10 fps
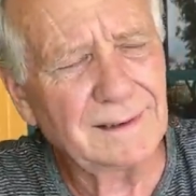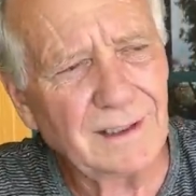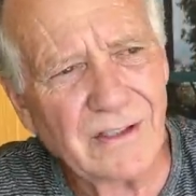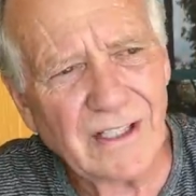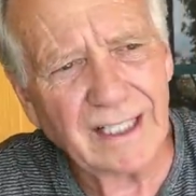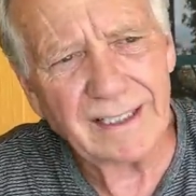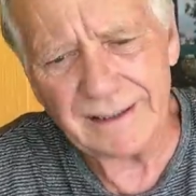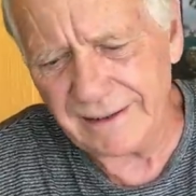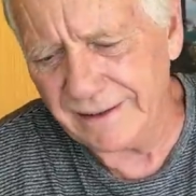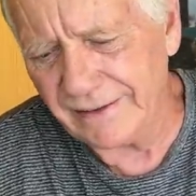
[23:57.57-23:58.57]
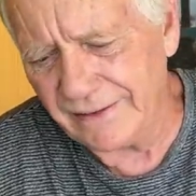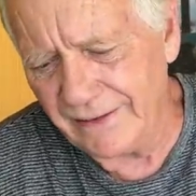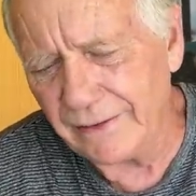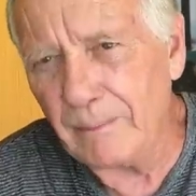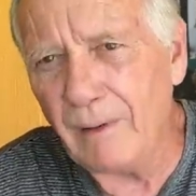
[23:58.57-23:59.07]
second is
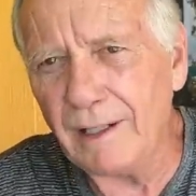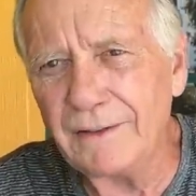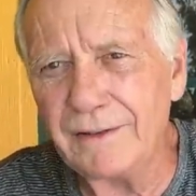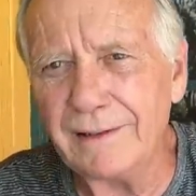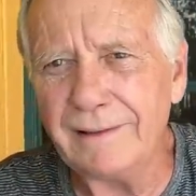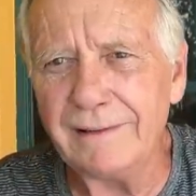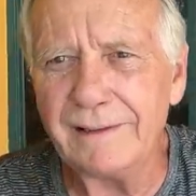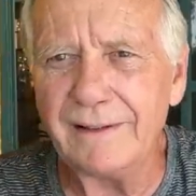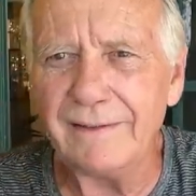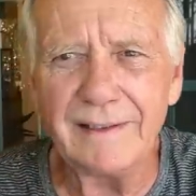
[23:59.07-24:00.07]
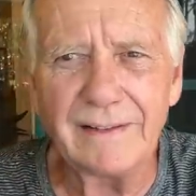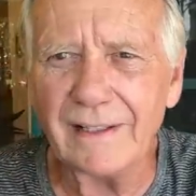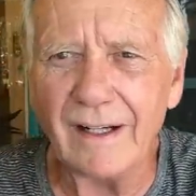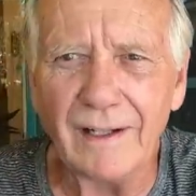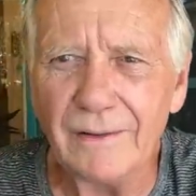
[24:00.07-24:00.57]
this much, and it's
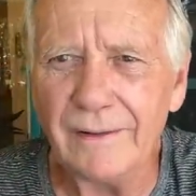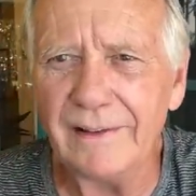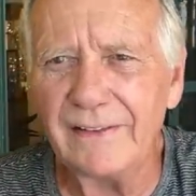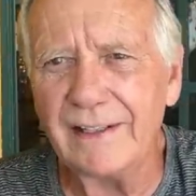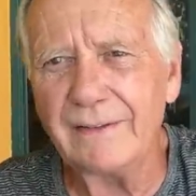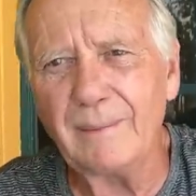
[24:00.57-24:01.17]
100, it's this